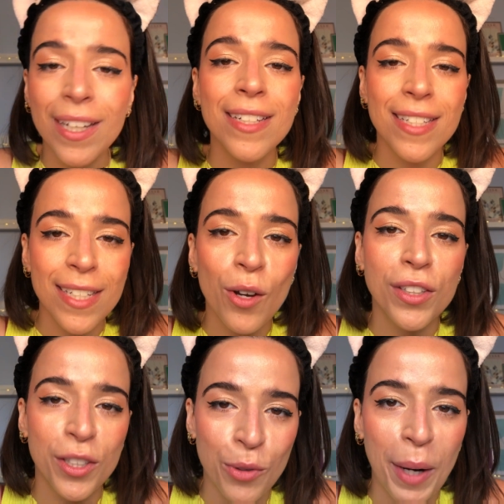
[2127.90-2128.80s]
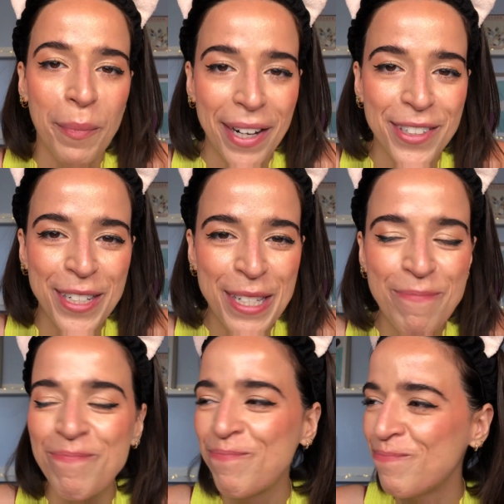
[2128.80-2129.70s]
can see all the dry
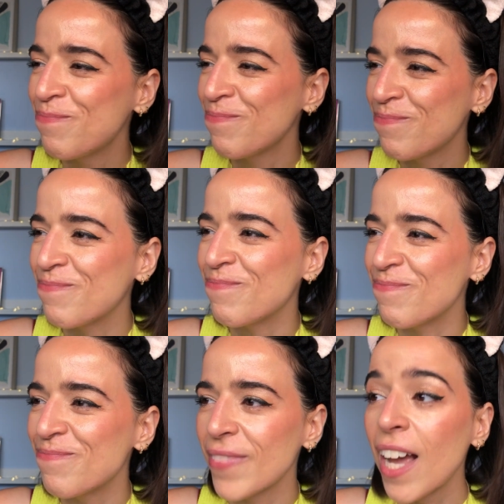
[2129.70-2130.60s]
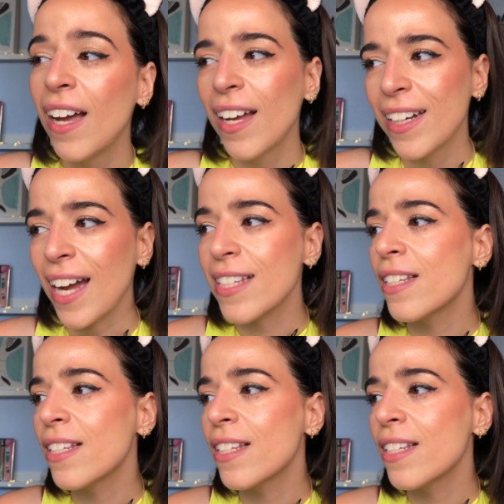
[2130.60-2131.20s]
patches. Nice.